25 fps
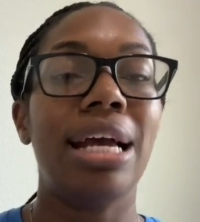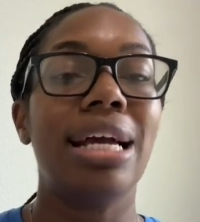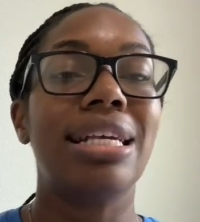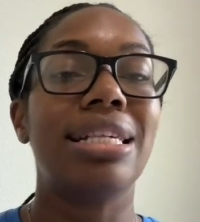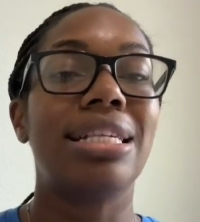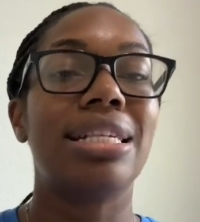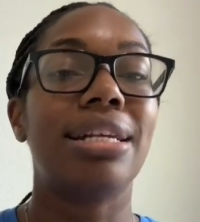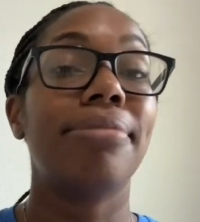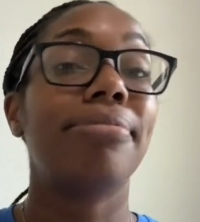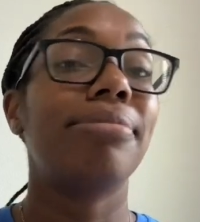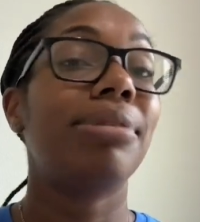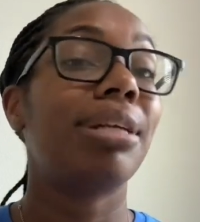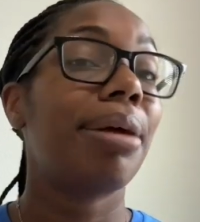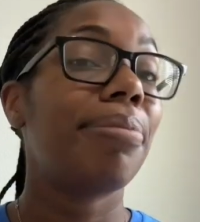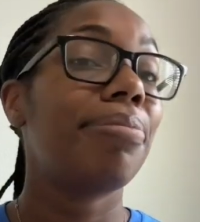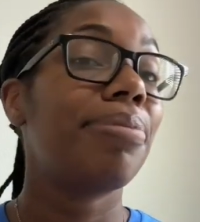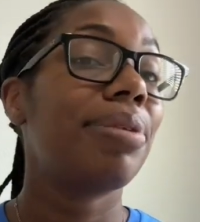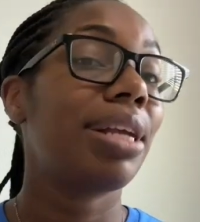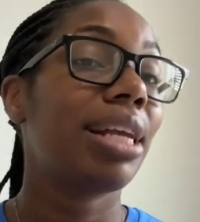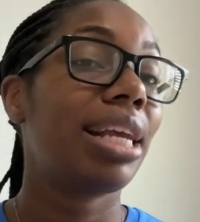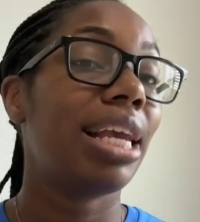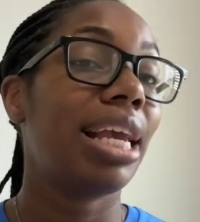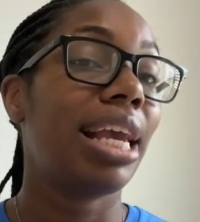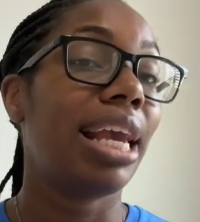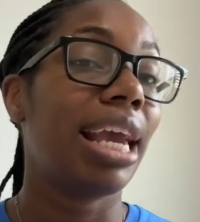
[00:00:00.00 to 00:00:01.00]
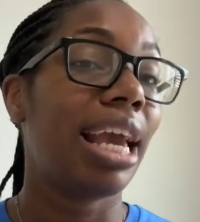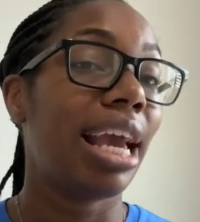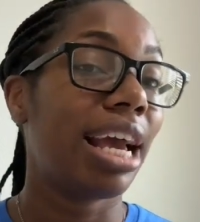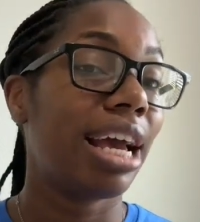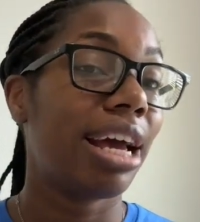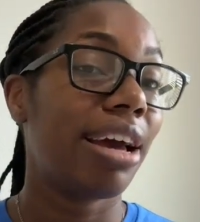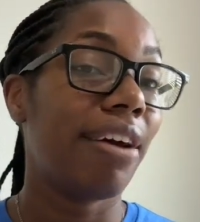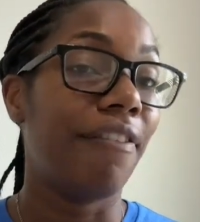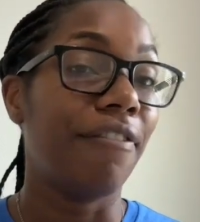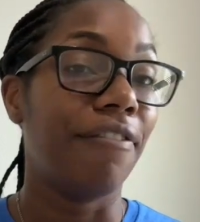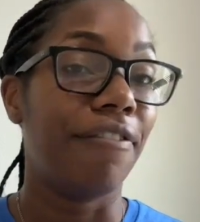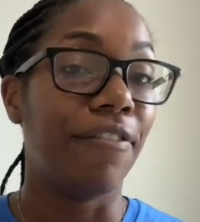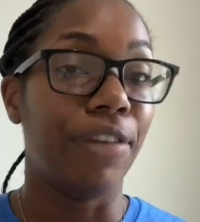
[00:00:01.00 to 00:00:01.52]
Sometimes it can get
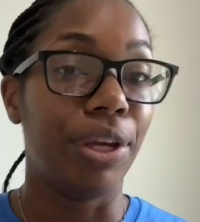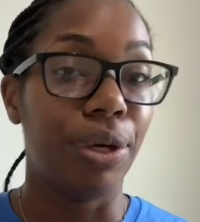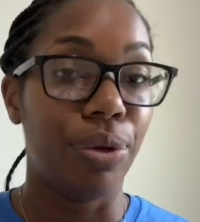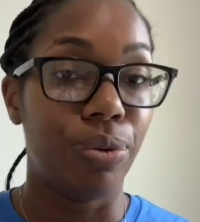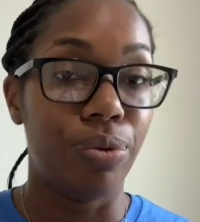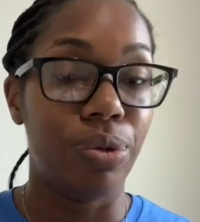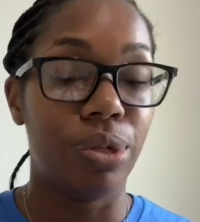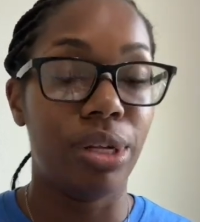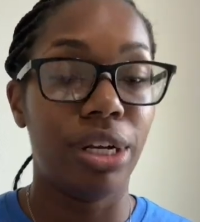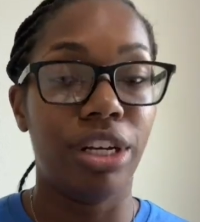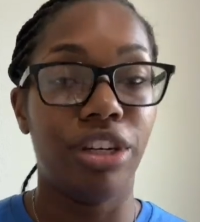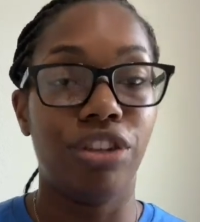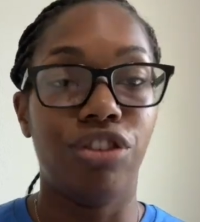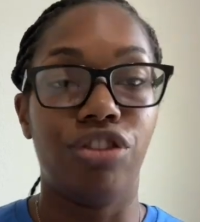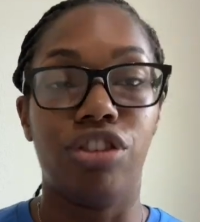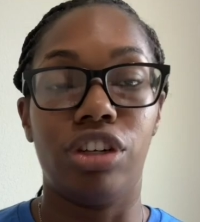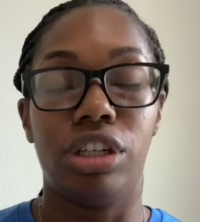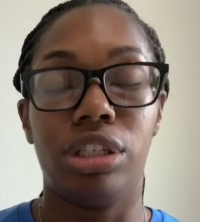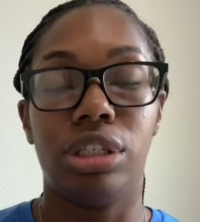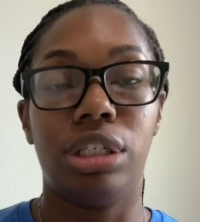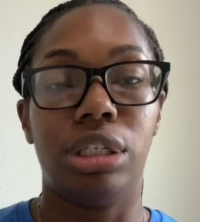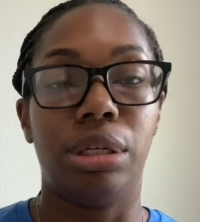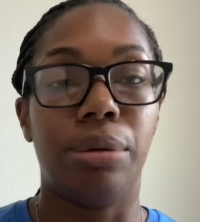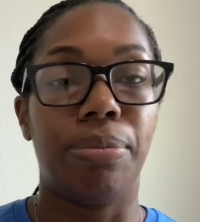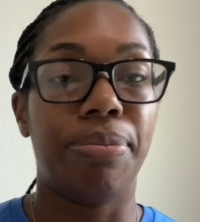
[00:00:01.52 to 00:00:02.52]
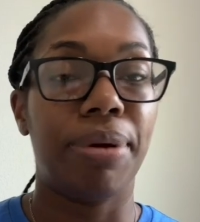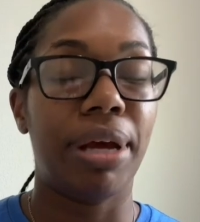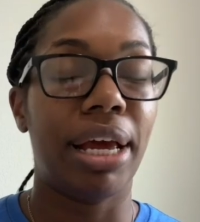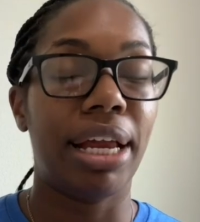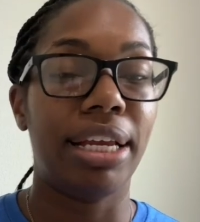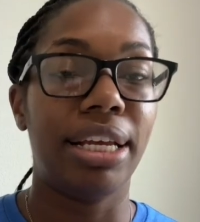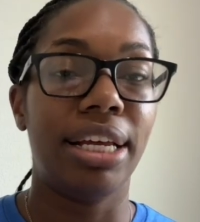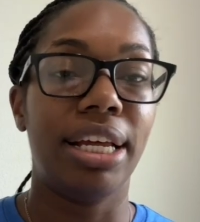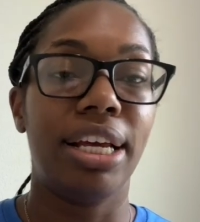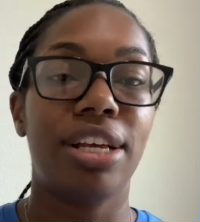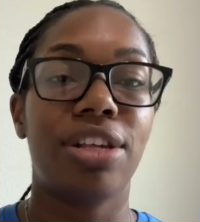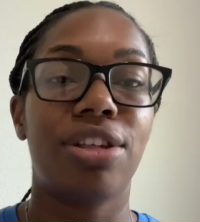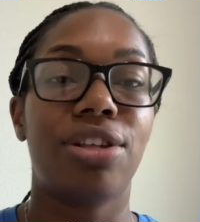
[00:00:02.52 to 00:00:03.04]
confusing, just
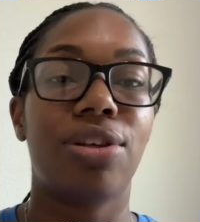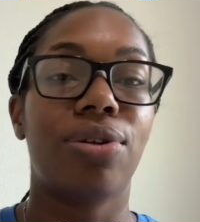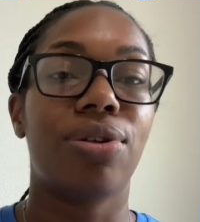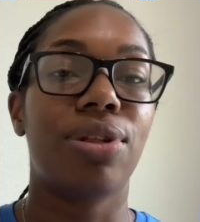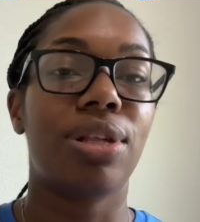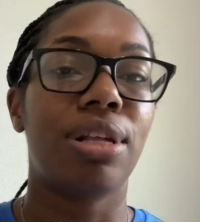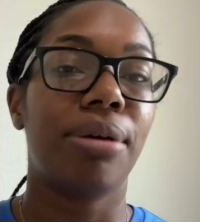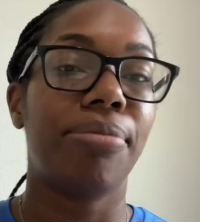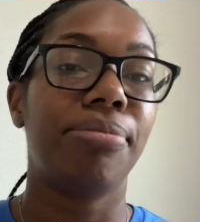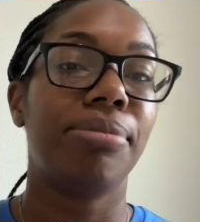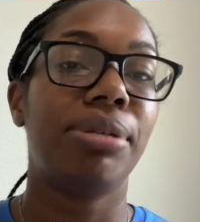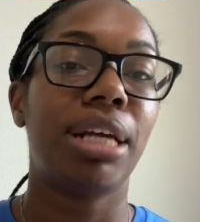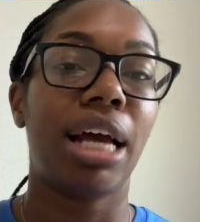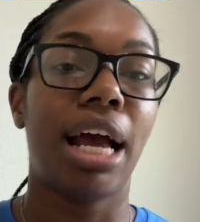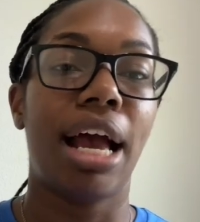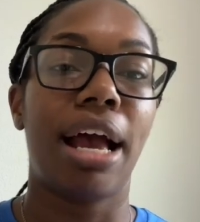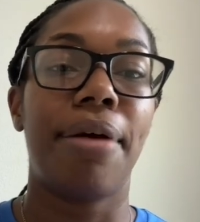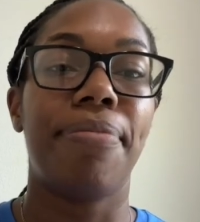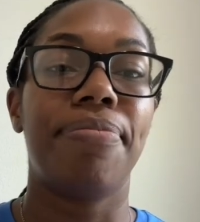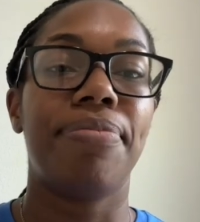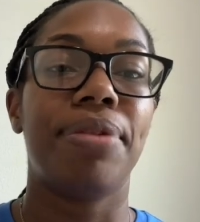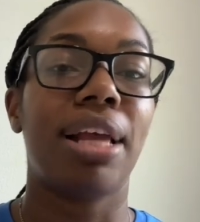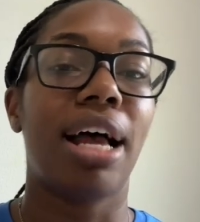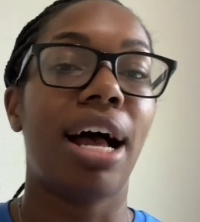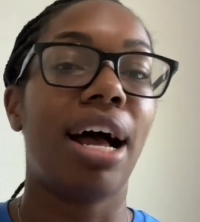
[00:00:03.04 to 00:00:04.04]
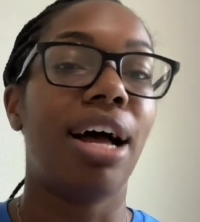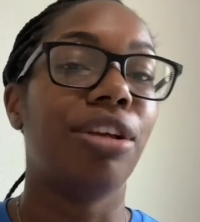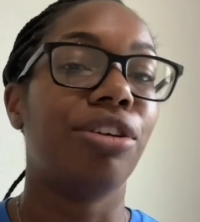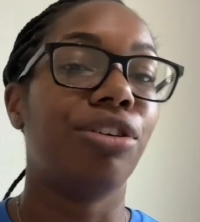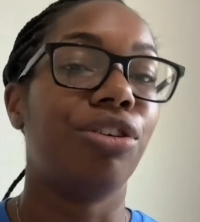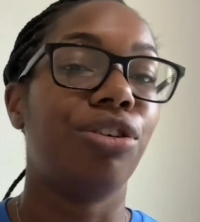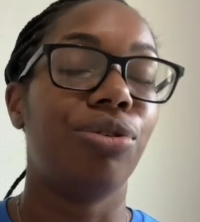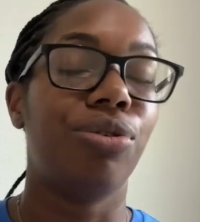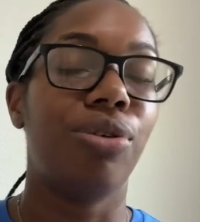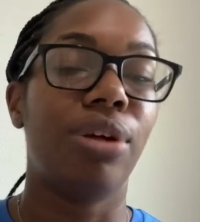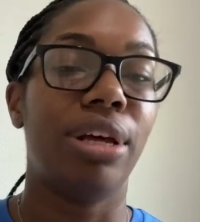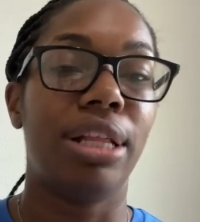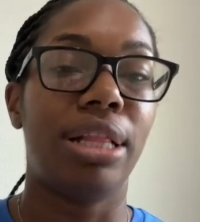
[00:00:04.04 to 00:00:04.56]
depending. So sometimes I'll
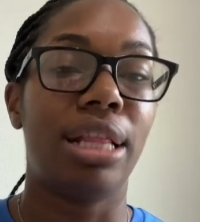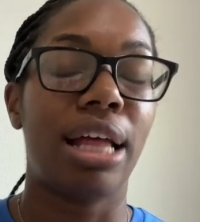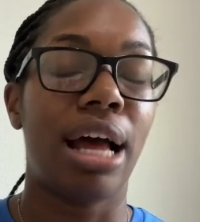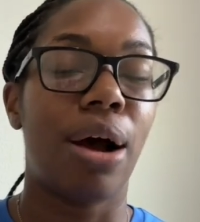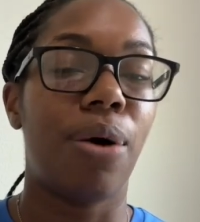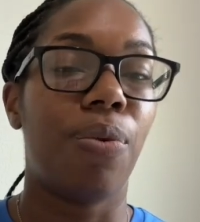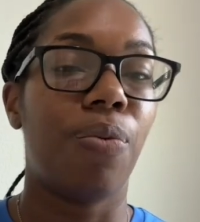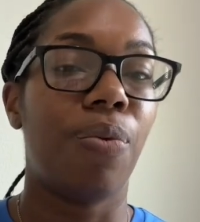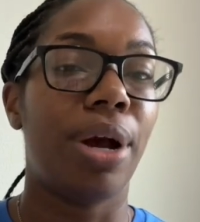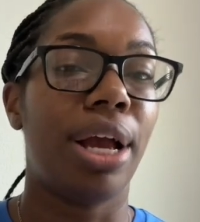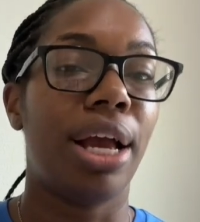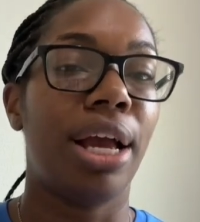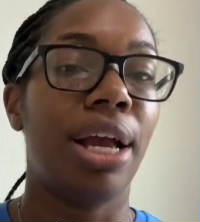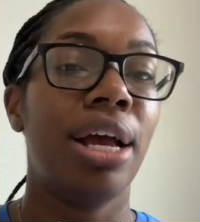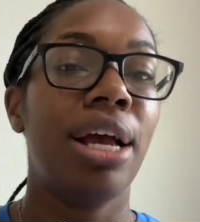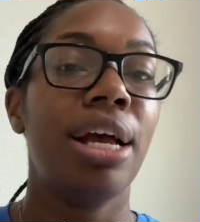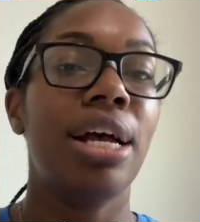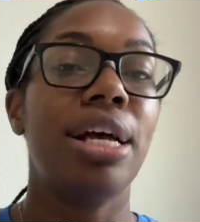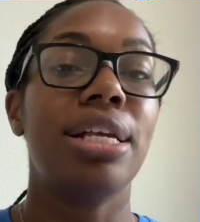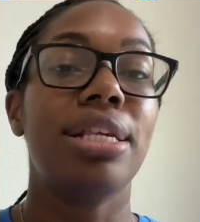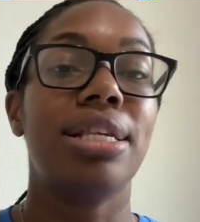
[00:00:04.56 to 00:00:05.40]
do it that way.